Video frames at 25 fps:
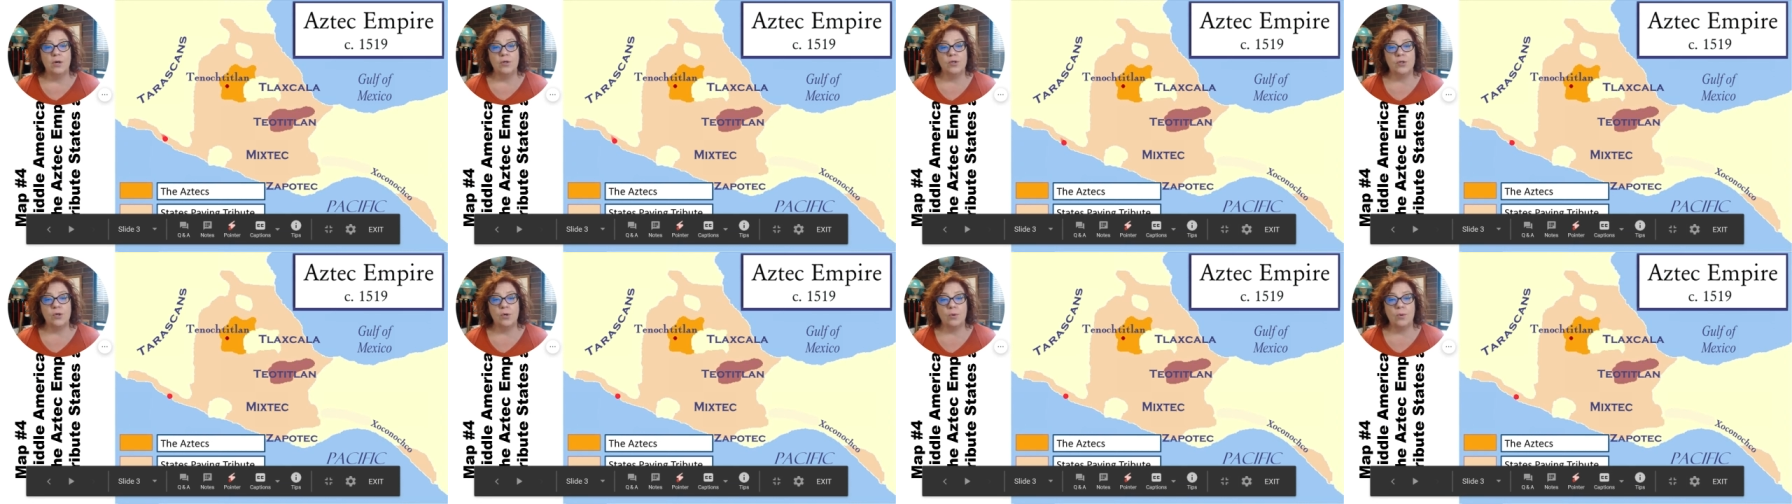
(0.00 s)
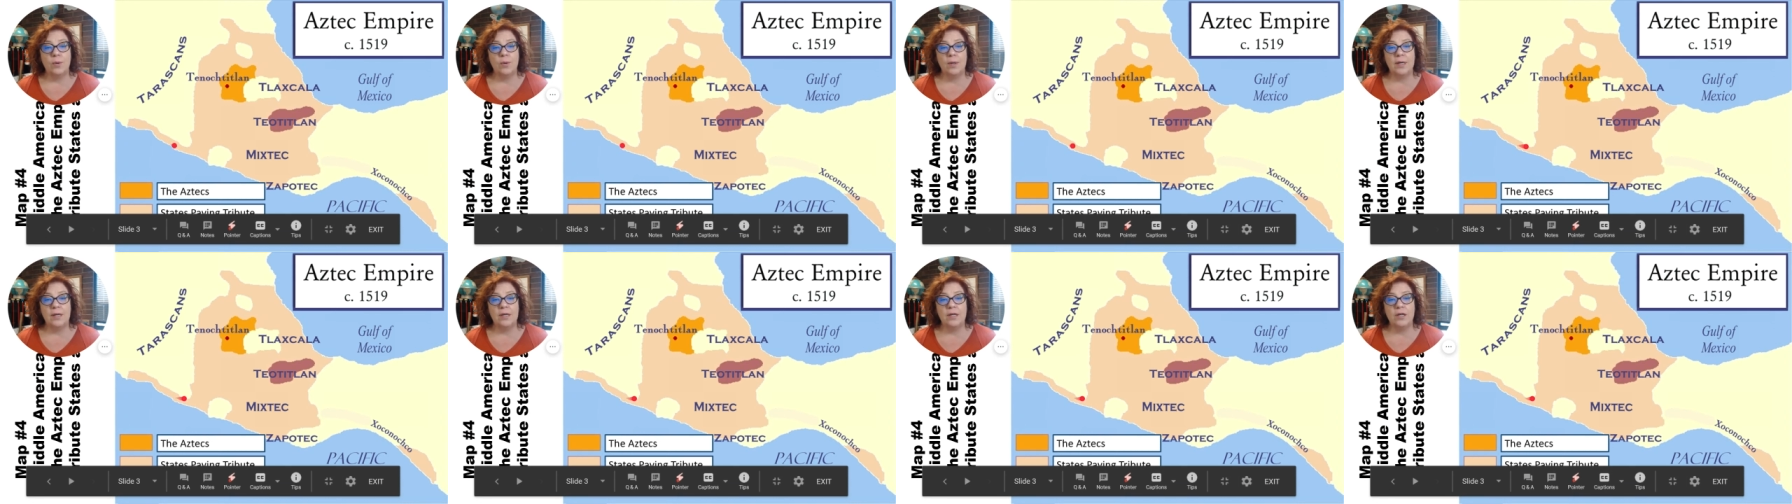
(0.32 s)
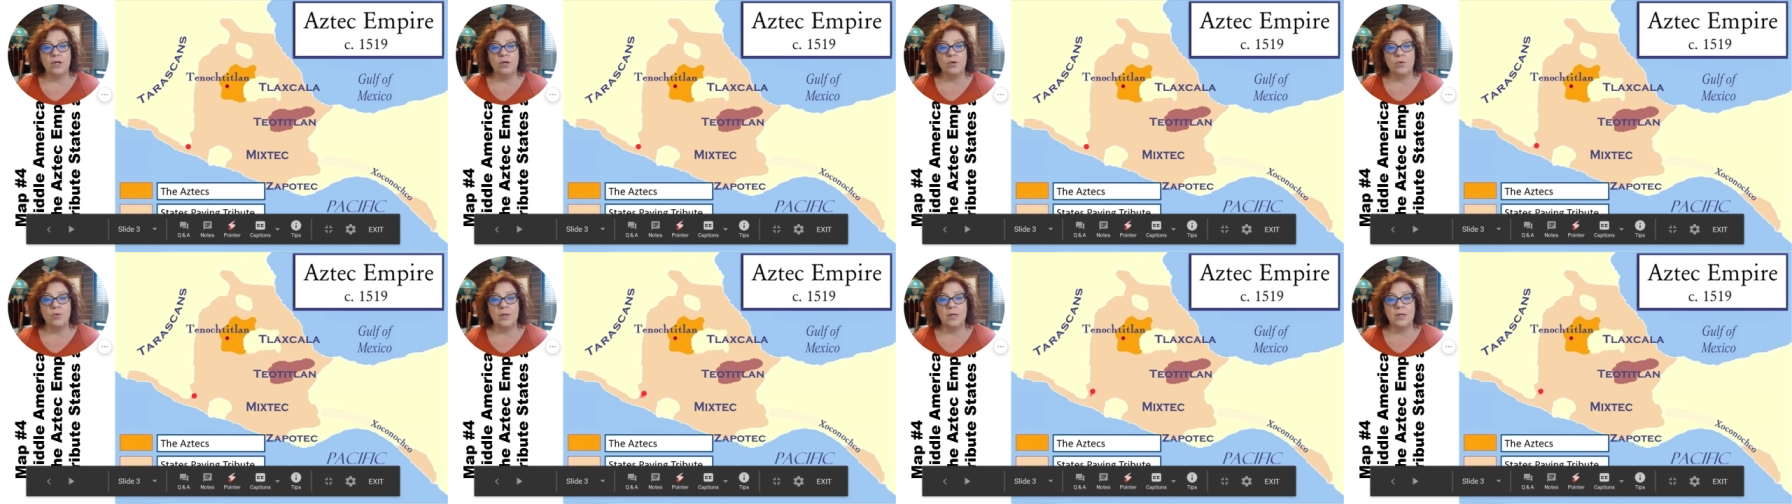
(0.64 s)
So
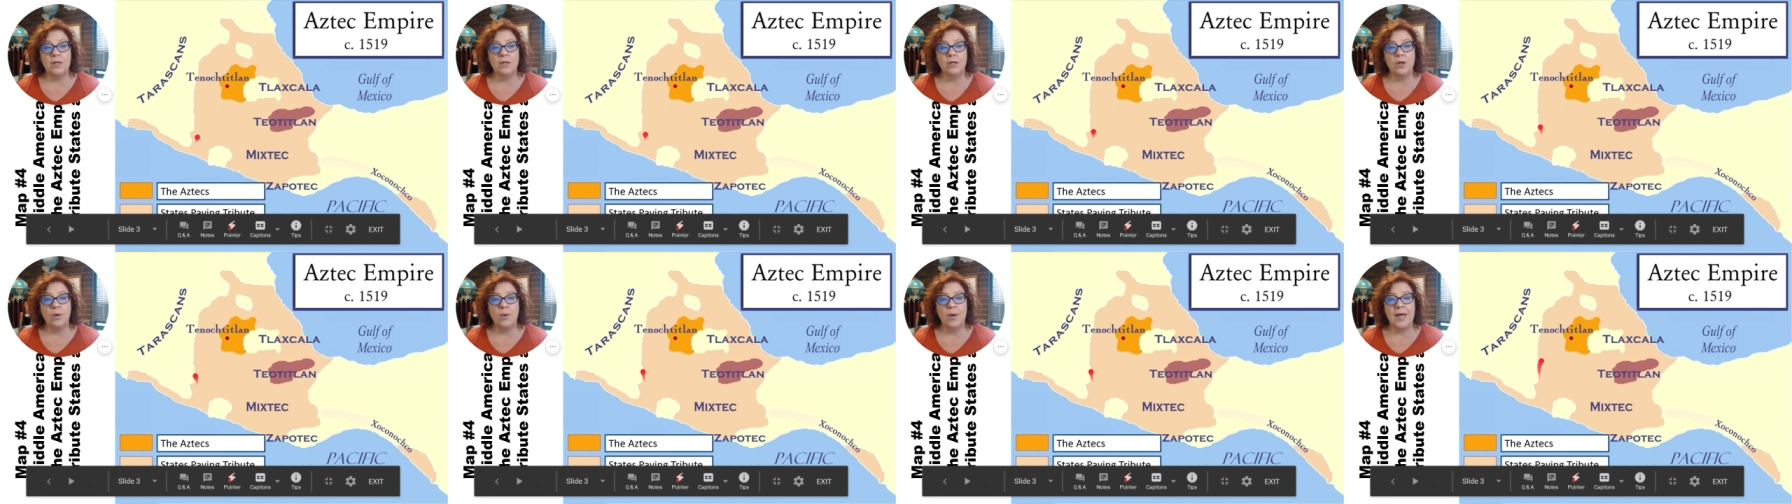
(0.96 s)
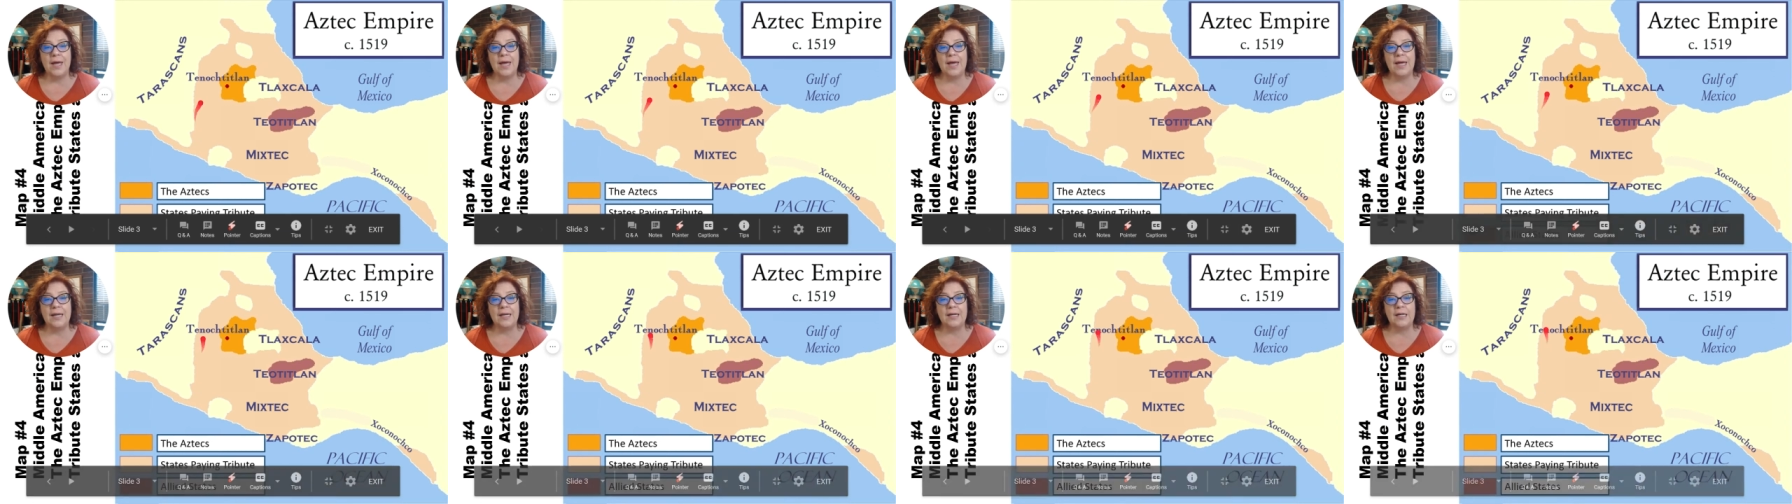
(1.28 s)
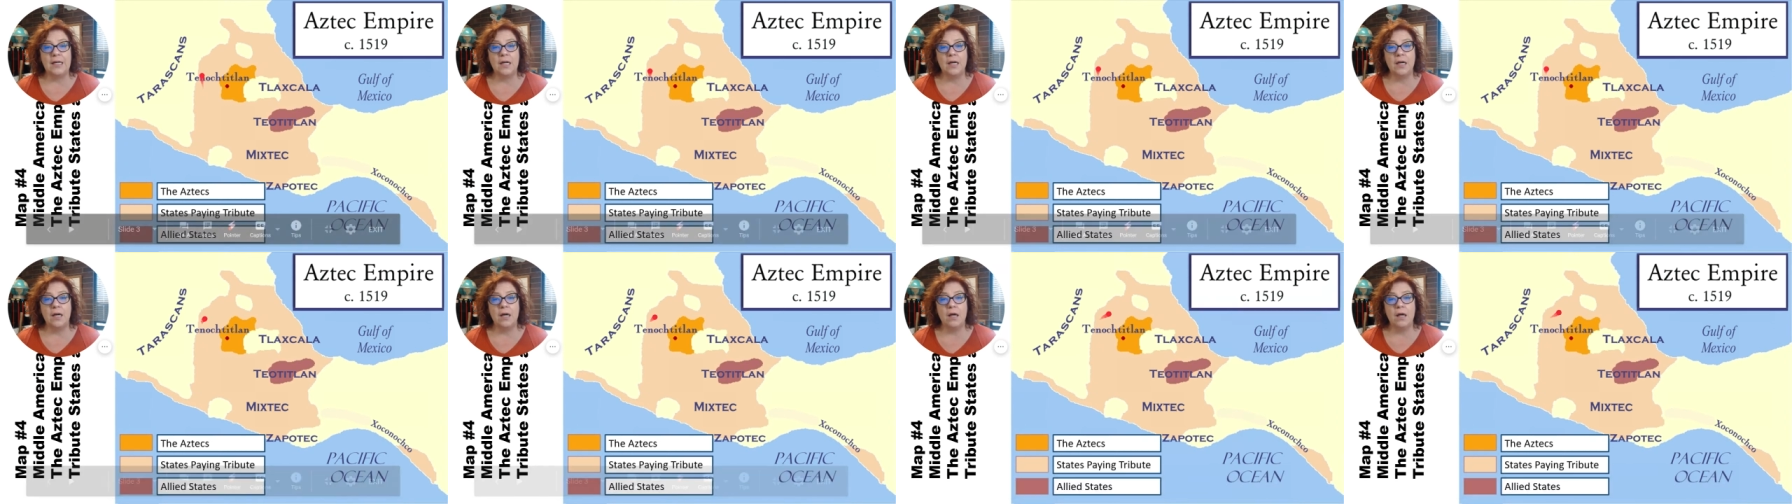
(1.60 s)
you can go ahead
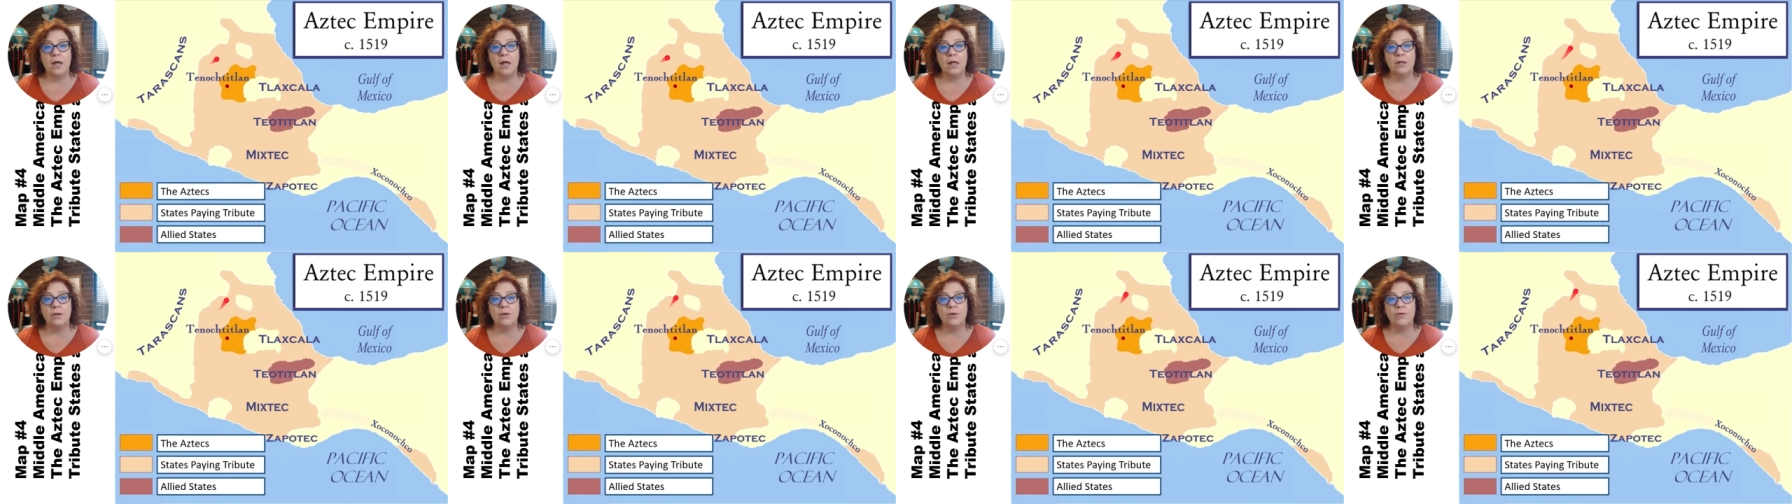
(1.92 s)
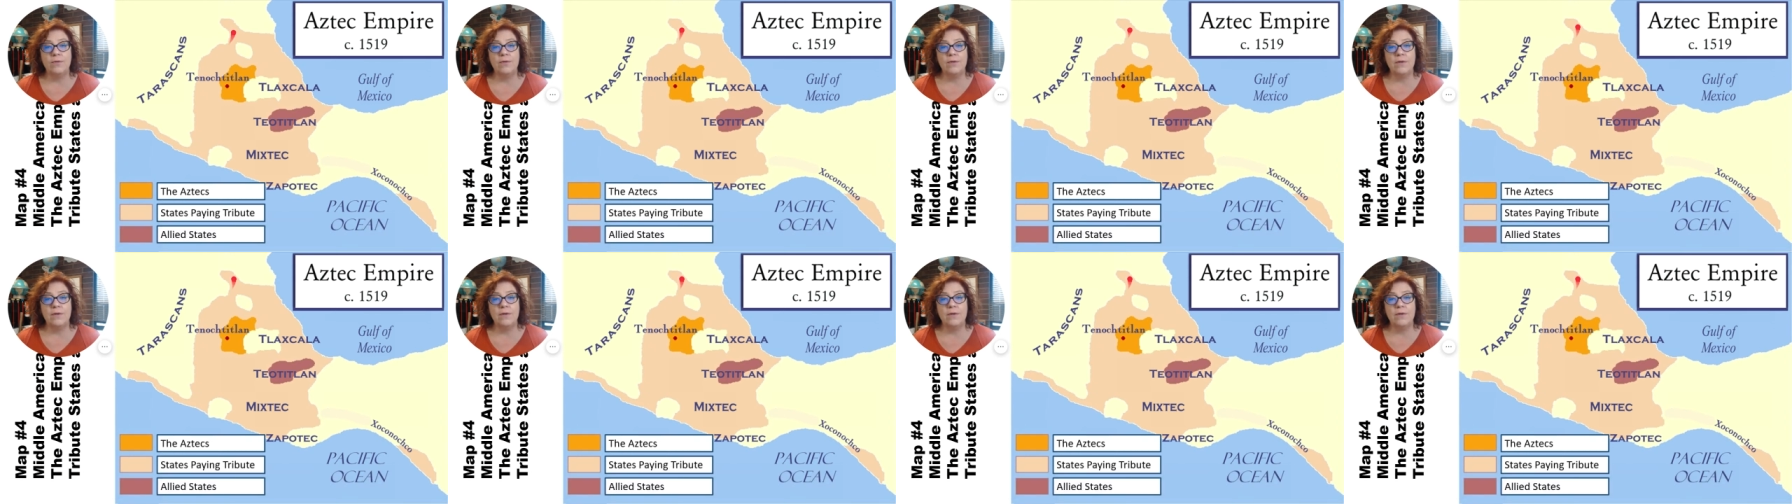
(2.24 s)
and color